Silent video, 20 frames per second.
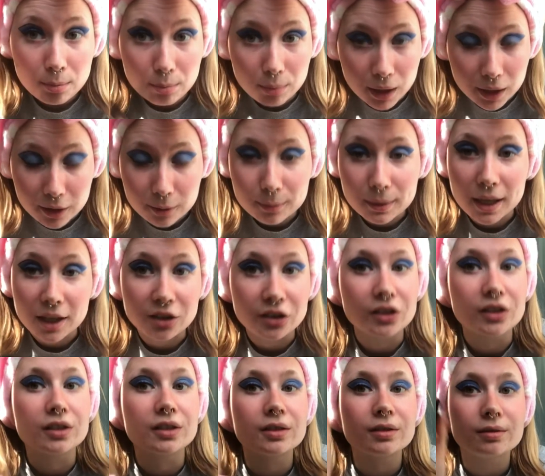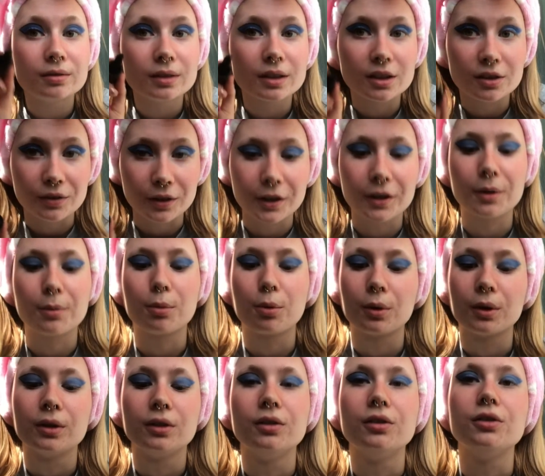Bottom lashes, it's very
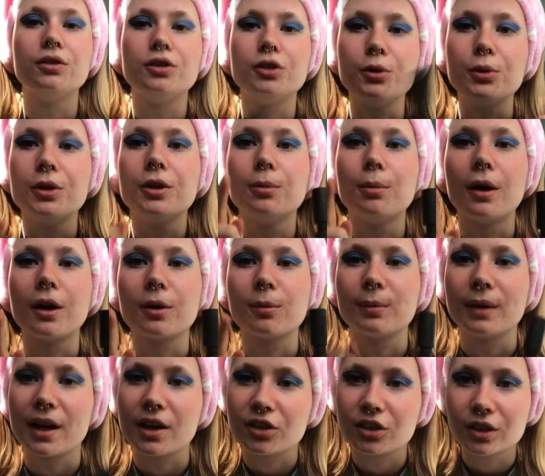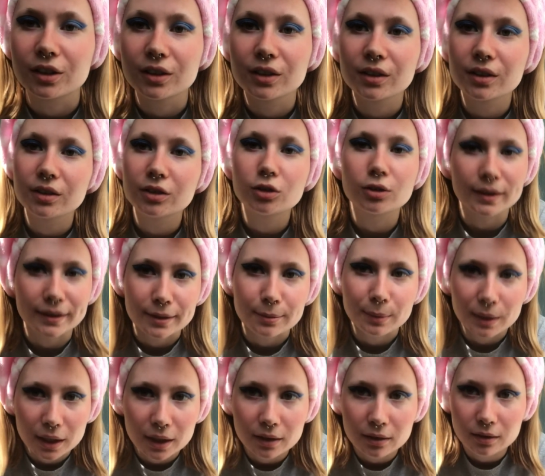important. Do your bottom lashes, trust
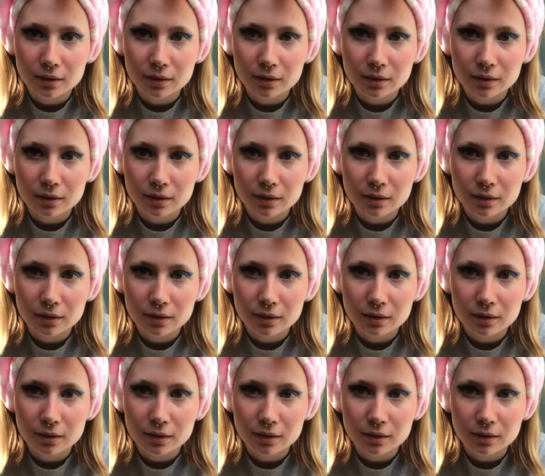me.